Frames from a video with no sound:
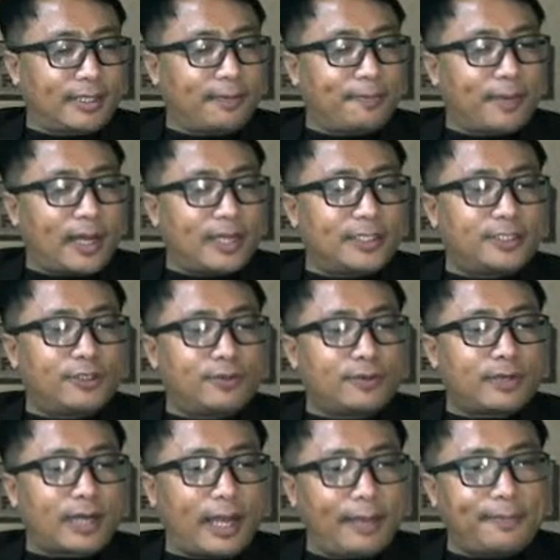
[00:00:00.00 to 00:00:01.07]
the
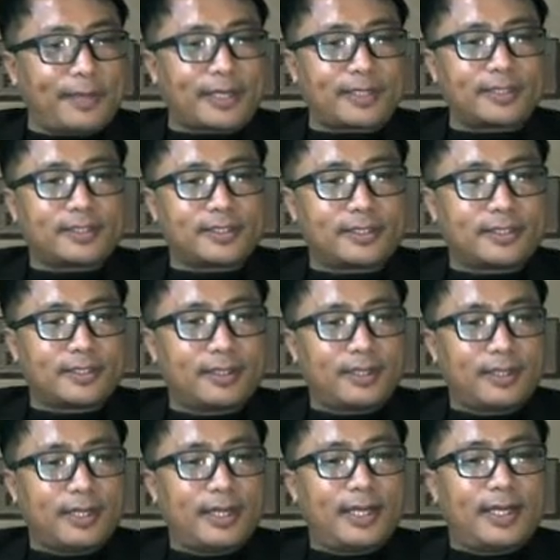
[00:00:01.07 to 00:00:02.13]
plagioclimax.
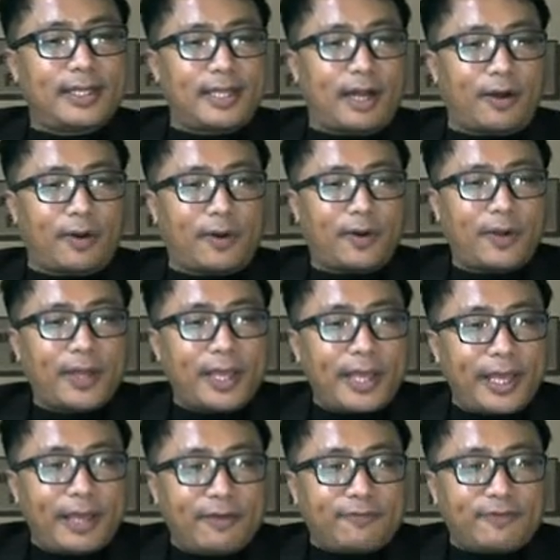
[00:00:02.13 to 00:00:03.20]
Now,
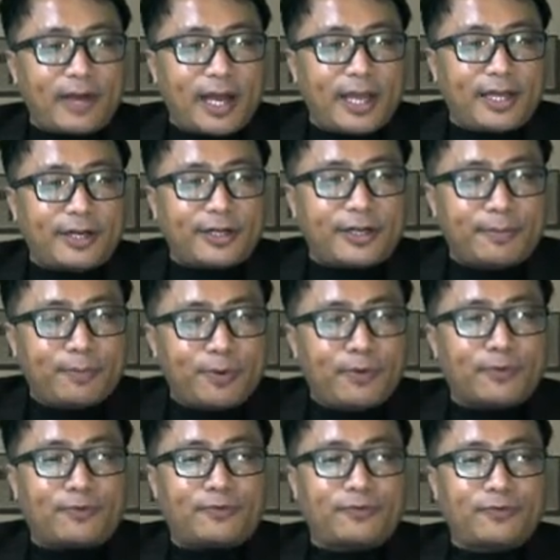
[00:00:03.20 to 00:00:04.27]
if I
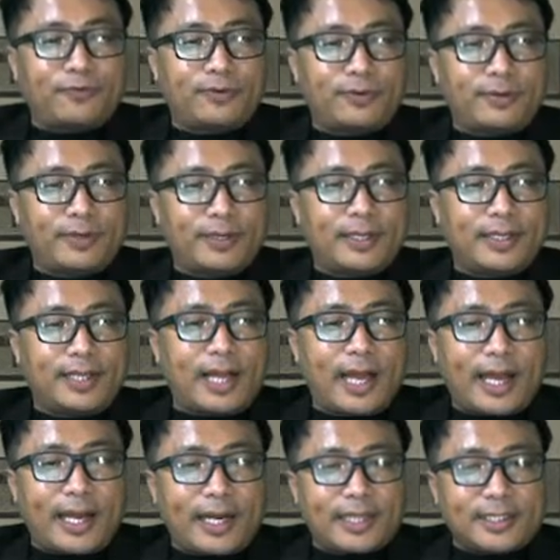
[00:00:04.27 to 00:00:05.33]
remove the
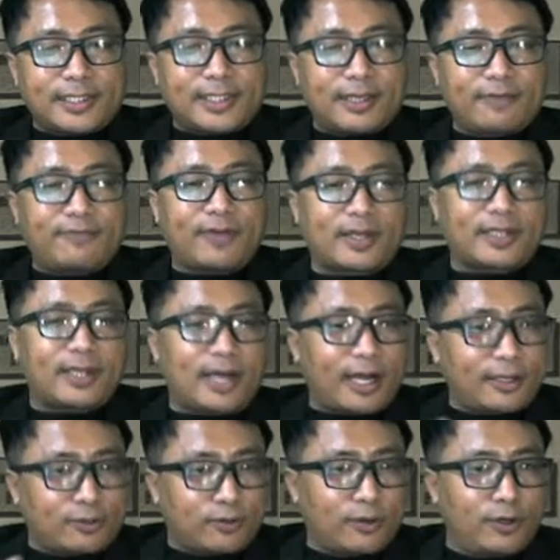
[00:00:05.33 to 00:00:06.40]
arresting factor,
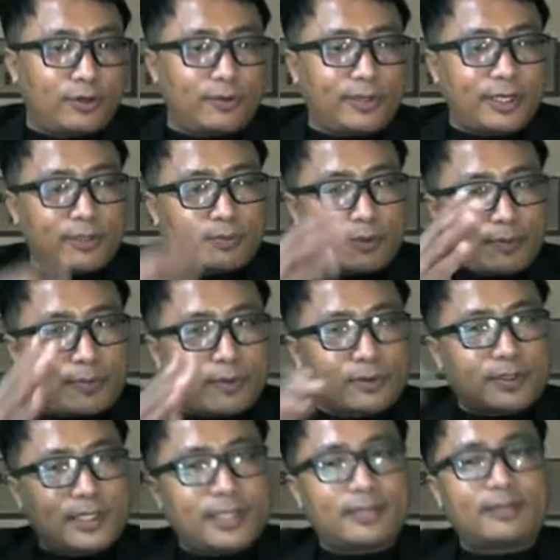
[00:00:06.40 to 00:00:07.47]
I told you it will
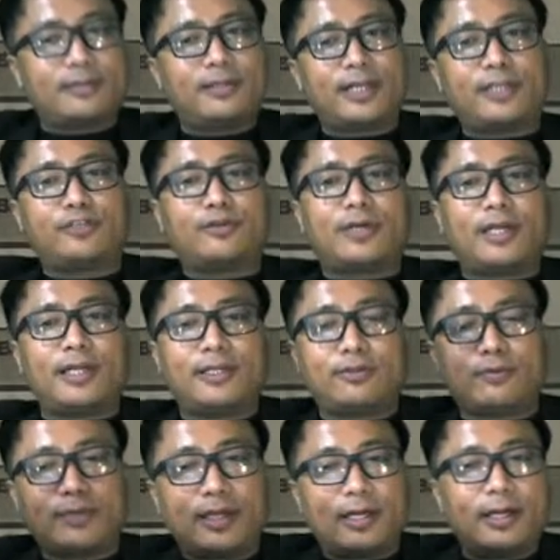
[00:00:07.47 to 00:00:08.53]
proceed naturally
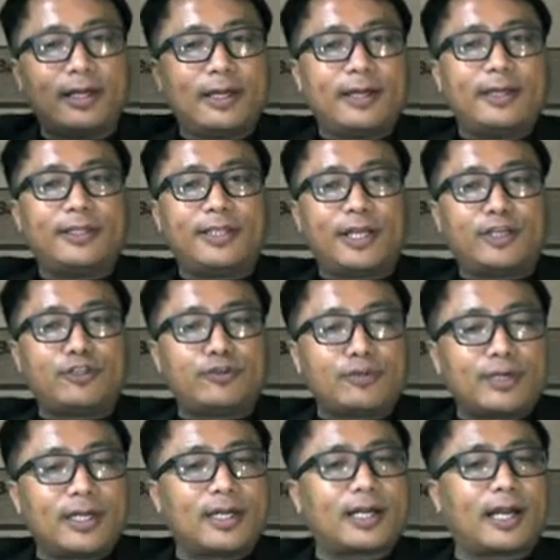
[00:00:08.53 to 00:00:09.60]
to the
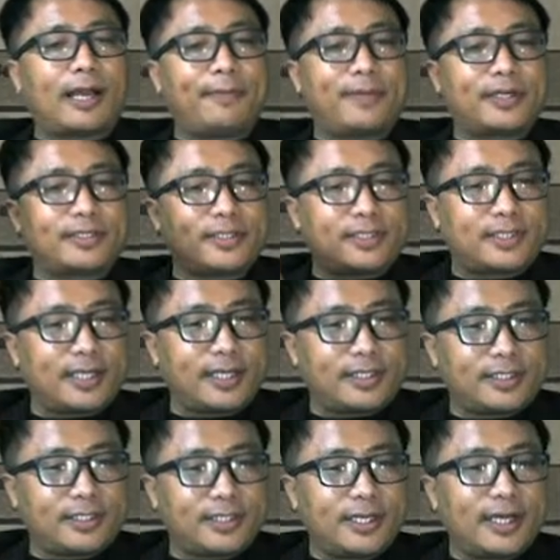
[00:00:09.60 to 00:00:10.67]
natural climax
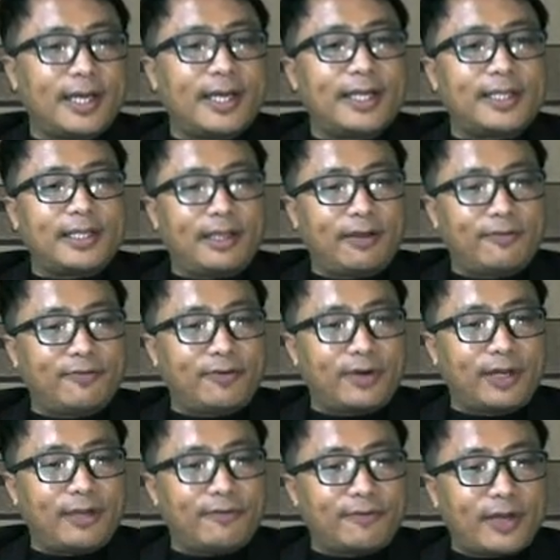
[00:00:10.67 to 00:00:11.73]
stage. Therefore,
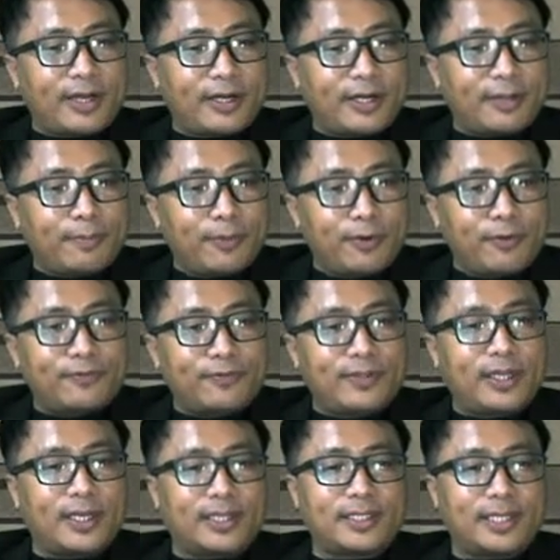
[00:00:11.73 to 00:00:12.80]
if I remove
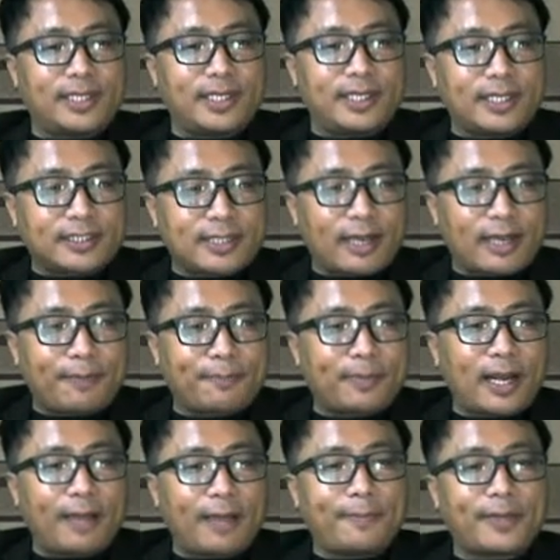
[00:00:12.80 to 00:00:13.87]
this in the
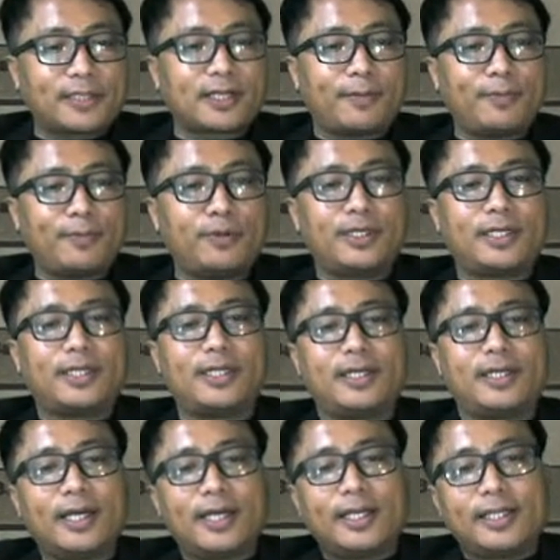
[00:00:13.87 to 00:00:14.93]
subclimax
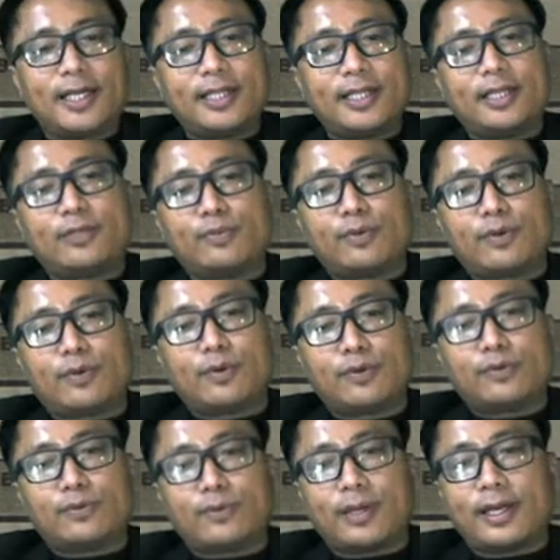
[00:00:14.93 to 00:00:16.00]
community, then it will
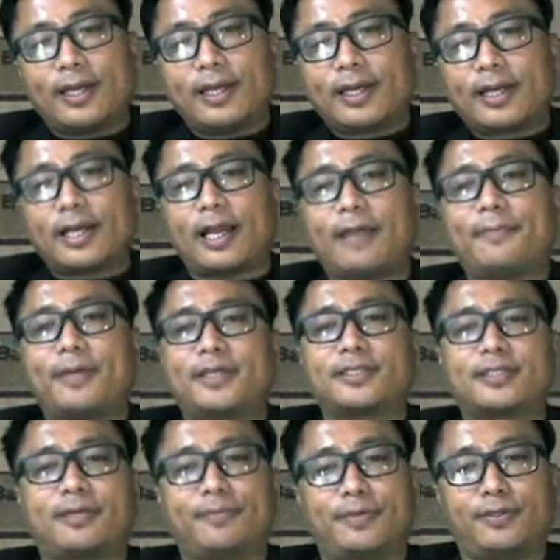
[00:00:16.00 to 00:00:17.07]
go to a
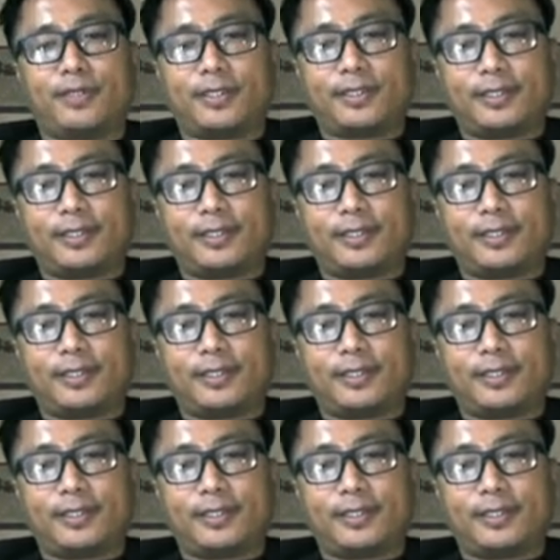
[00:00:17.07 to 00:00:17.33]
climax community.